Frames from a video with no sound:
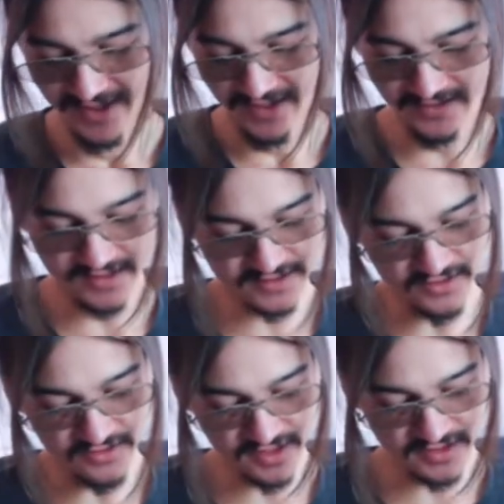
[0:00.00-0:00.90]
and as
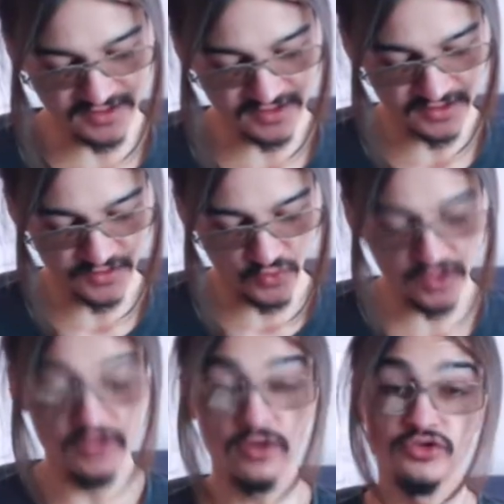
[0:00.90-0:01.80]
long as we
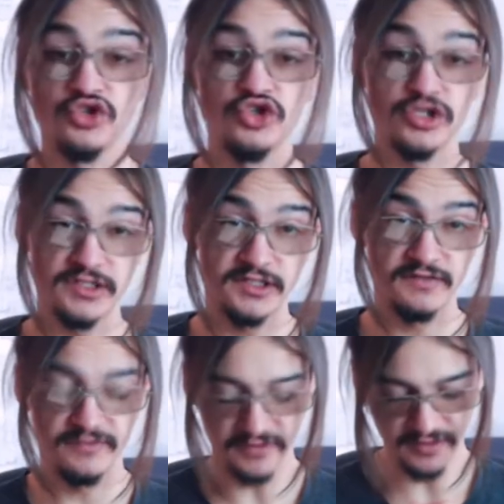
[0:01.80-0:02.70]
don't
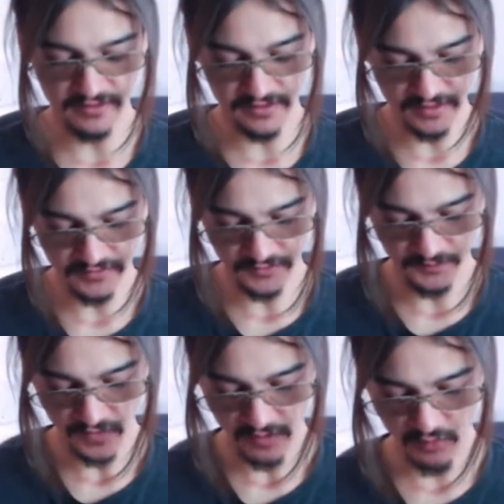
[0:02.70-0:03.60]
justify them
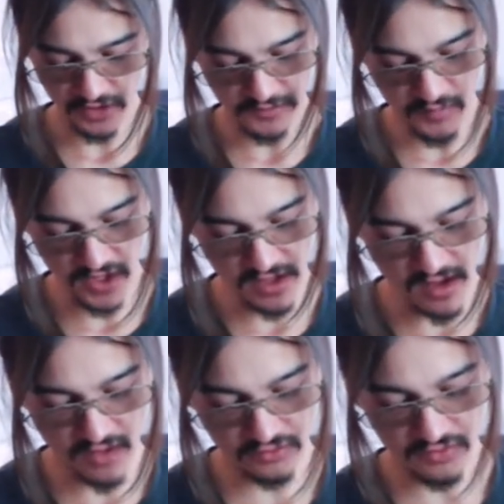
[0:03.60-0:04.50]
but make
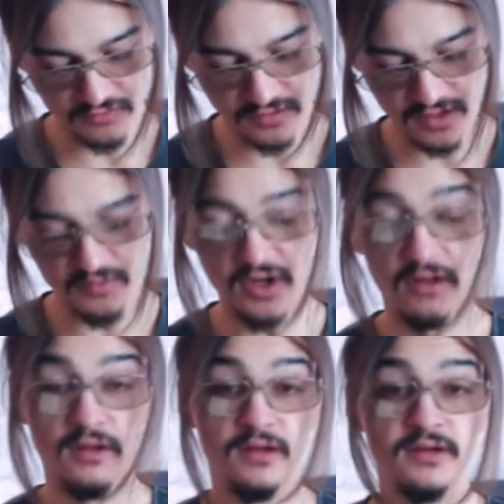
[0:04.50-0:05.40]
out of them a
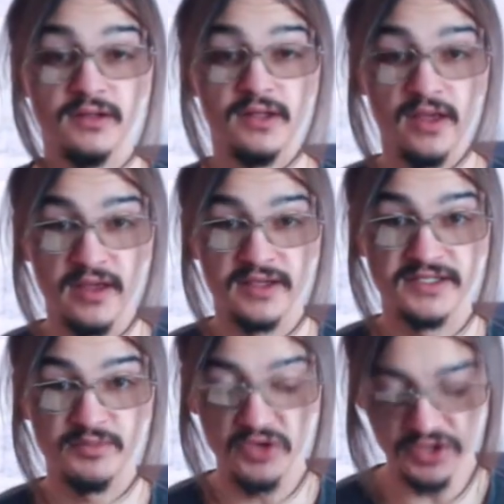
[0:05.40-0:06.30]
learning
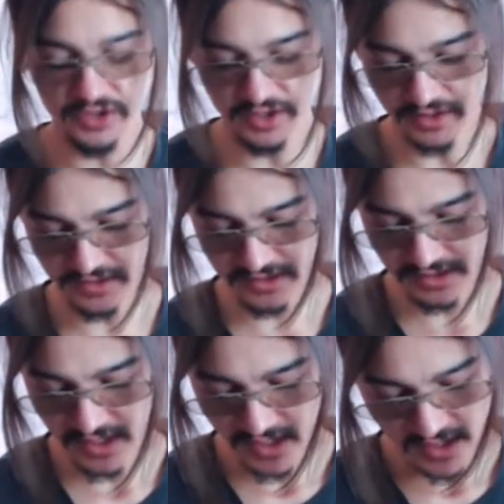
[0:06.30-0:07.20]
experience
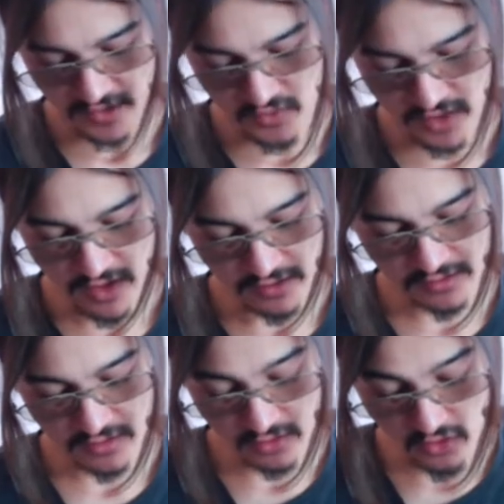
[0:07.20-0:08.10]
we are
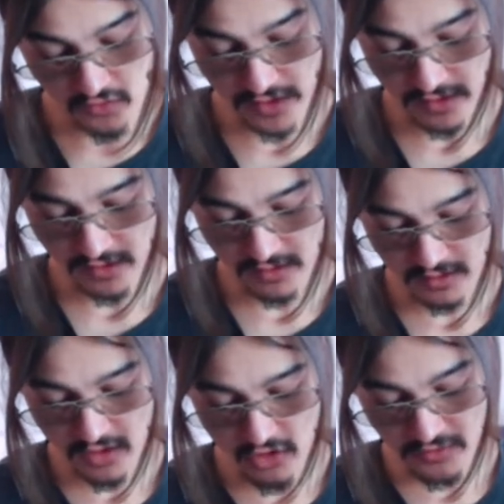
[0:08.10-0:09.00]
growing
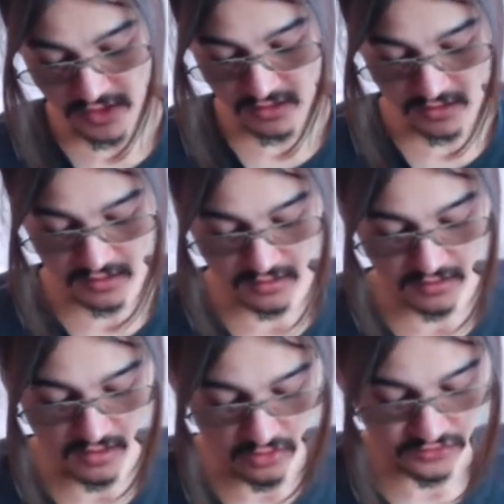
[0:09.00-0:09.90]
coming
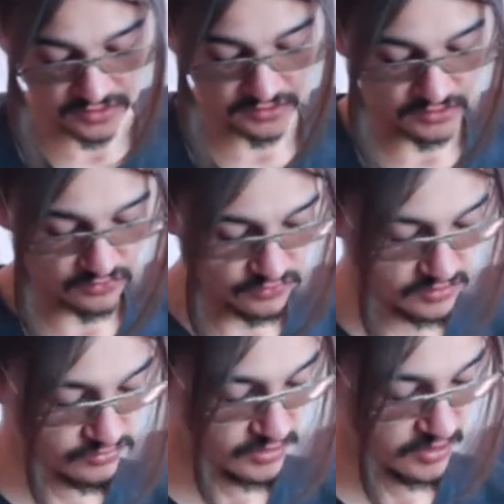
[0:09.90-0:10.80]
closer to the
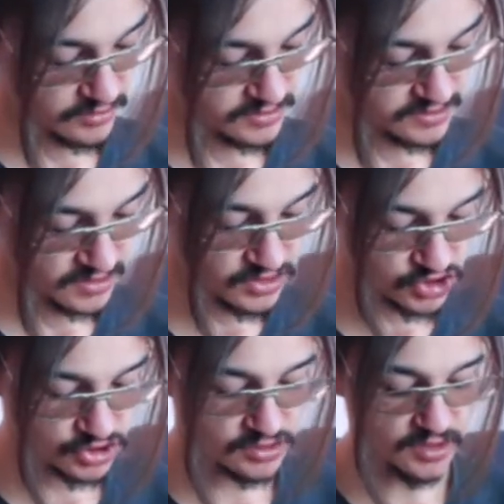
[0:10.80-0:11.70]

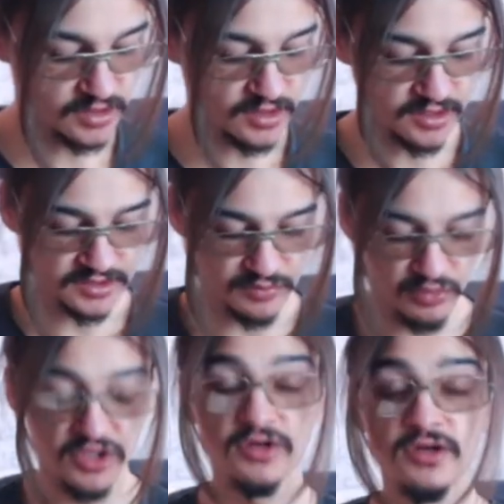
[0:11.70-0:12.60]
realization and
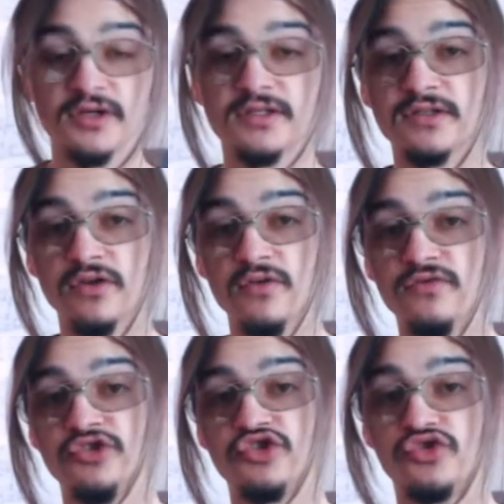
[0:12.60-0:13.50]
experience of
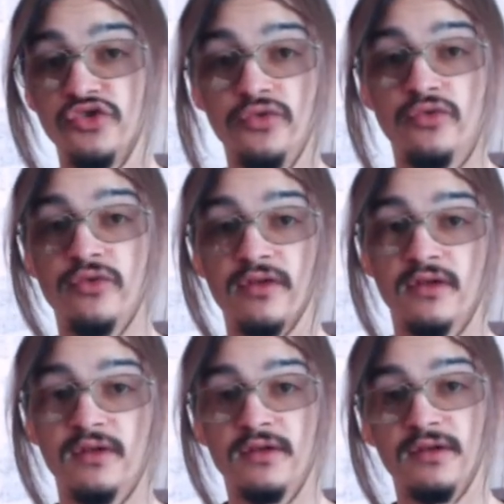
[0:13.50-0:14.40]
truth
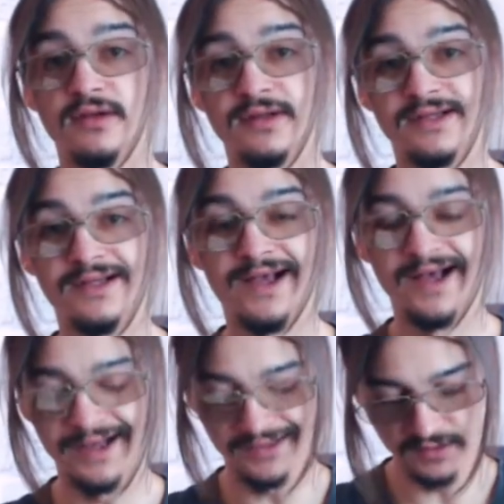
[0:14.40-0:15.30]
god